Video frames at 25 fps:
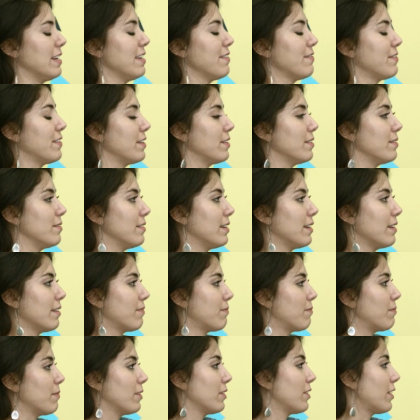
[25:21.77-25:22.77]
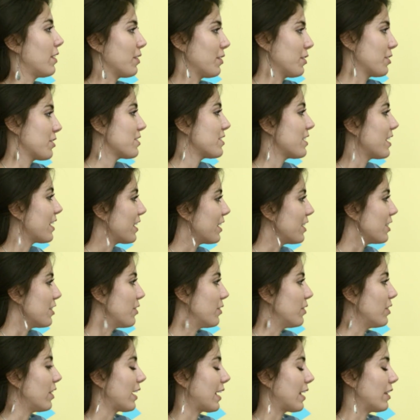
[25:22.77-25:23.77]
even, if you're saying,
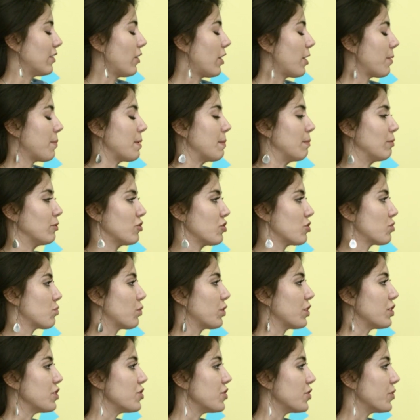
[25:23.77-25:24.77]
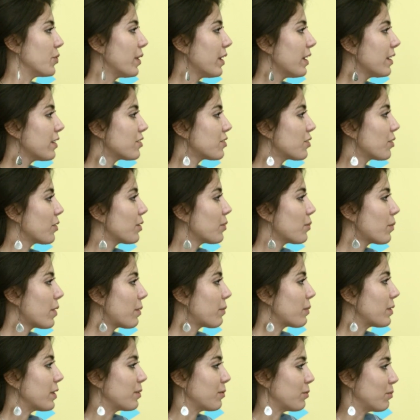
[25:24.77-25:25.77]
like a lot of people just wouldn't do it, so then
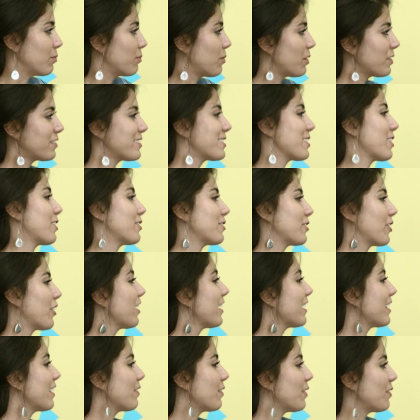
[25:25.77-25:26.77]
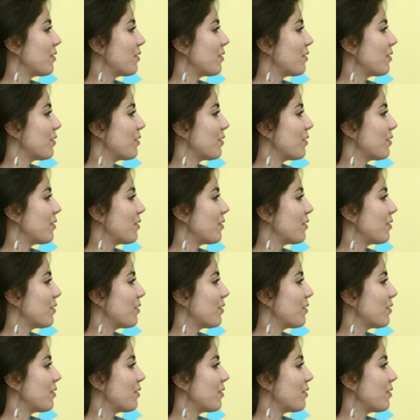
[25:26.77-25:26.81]
what's the alternative?